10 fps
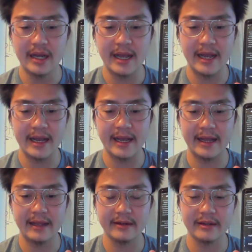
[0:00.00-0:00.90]

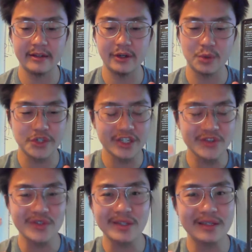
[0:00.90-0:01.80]
and you know
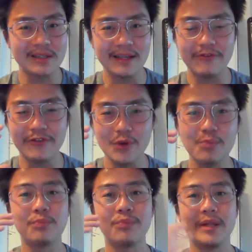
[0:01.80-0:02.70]
just if you
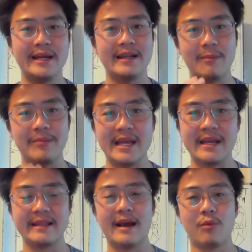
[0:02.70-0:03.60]
plan on
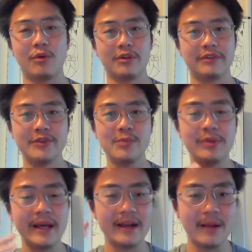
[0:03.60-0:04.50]
being in that world if you
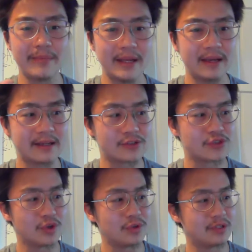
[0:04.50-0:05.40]
plan on being a
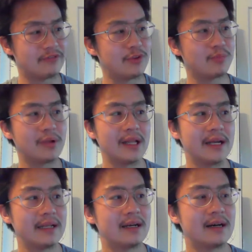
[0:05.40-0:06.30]
consultant if you
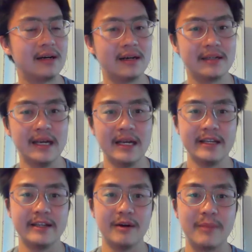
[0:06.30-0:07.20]
plan on
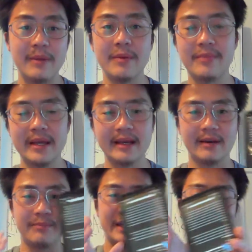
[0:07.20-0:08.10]
you know, maybe being
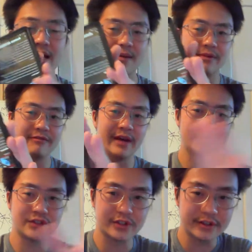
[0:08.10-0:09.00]
a big time
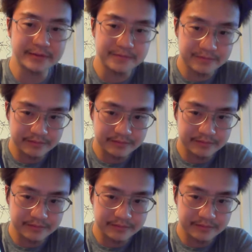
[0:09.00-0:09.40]
investor